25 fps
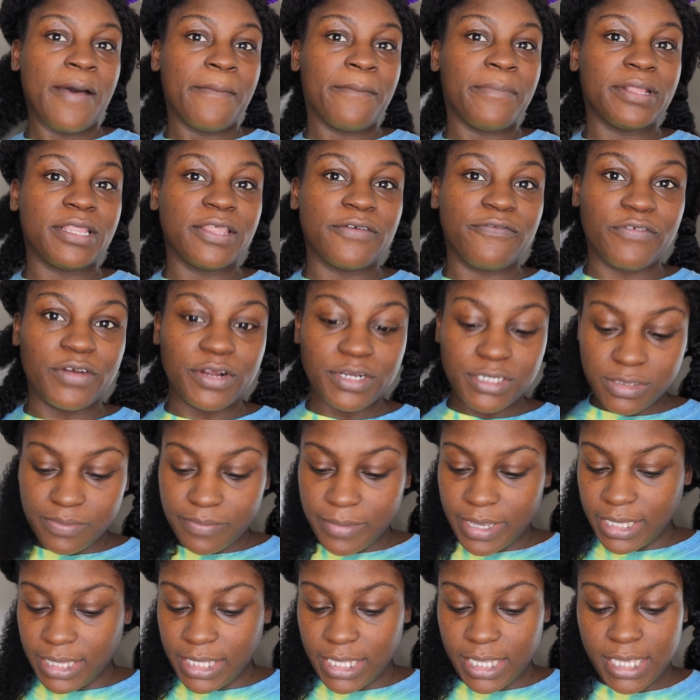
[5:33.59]
But the first
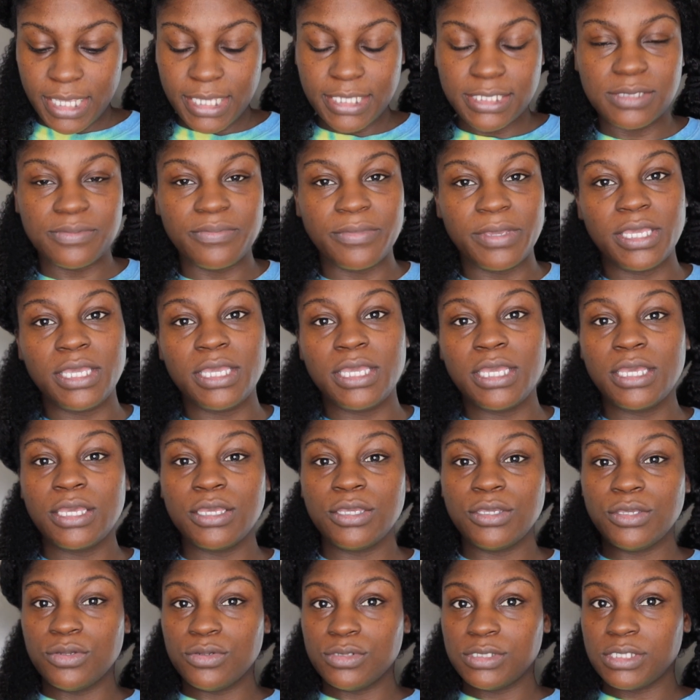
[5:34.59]
method is me
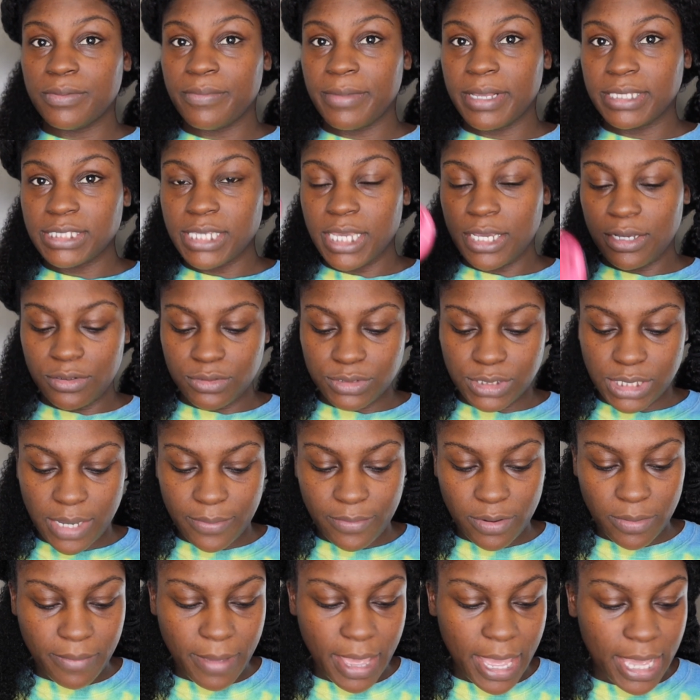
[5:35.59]
using my Tangle
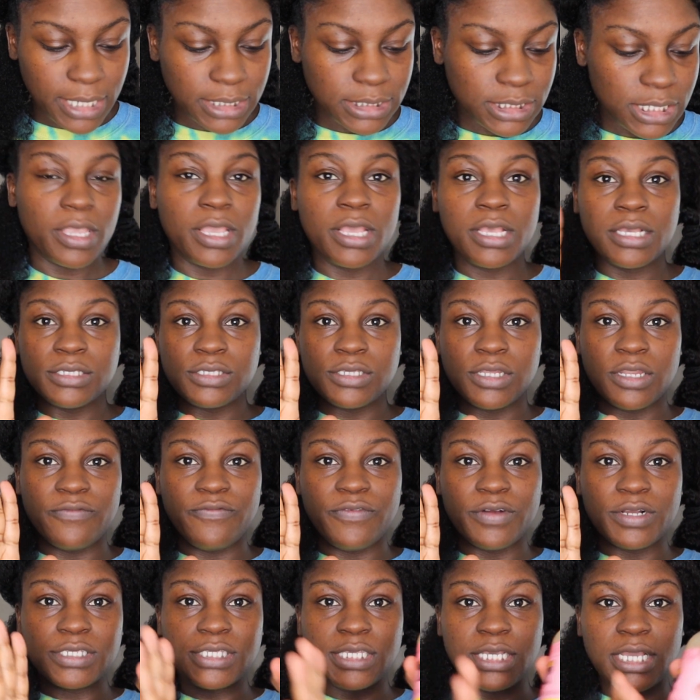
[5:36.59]
Tamer Max. So the
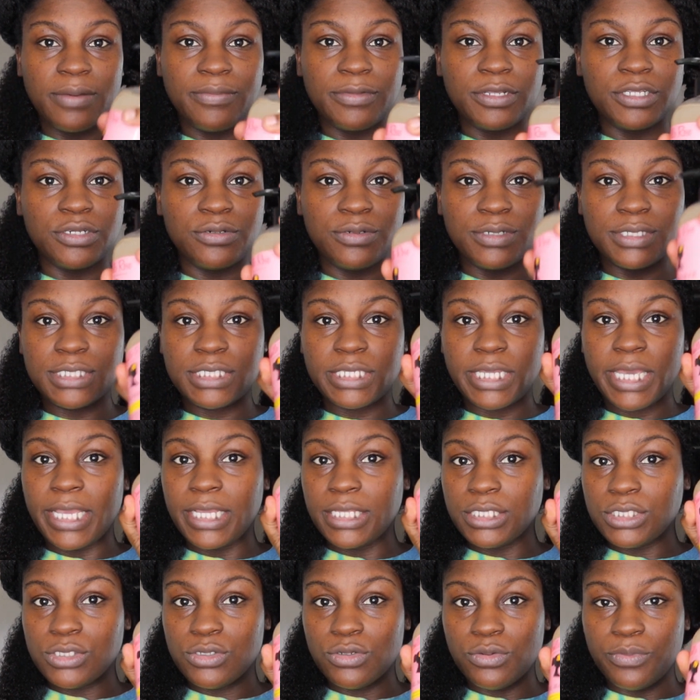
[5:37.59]
first thing I'm going to do is
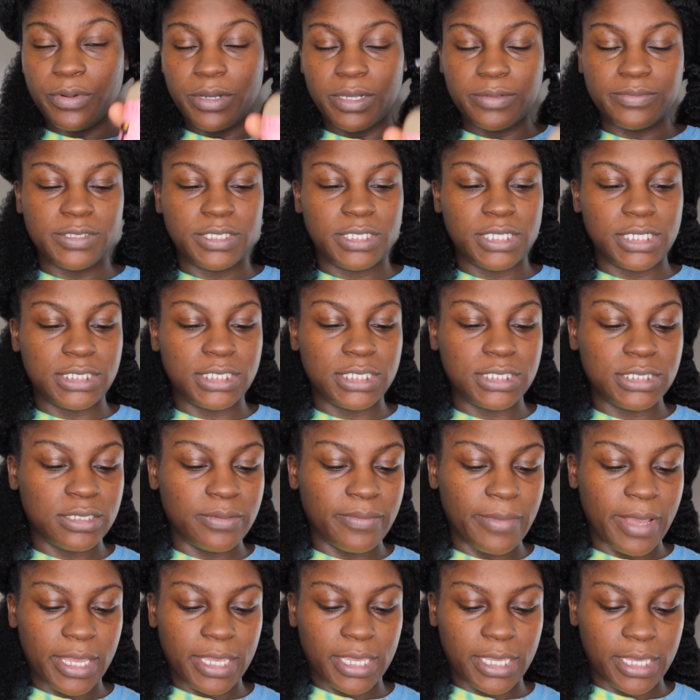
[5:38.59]
take 2 pumps this into
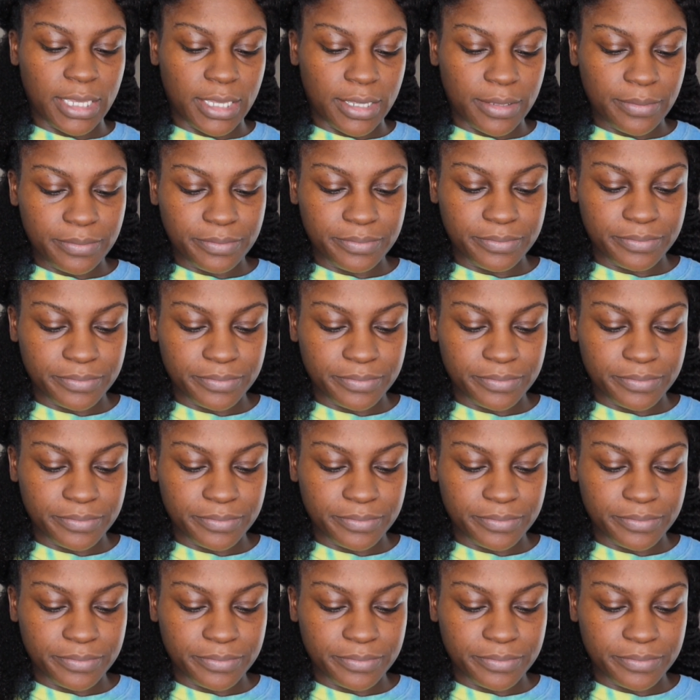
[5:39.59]
my hand.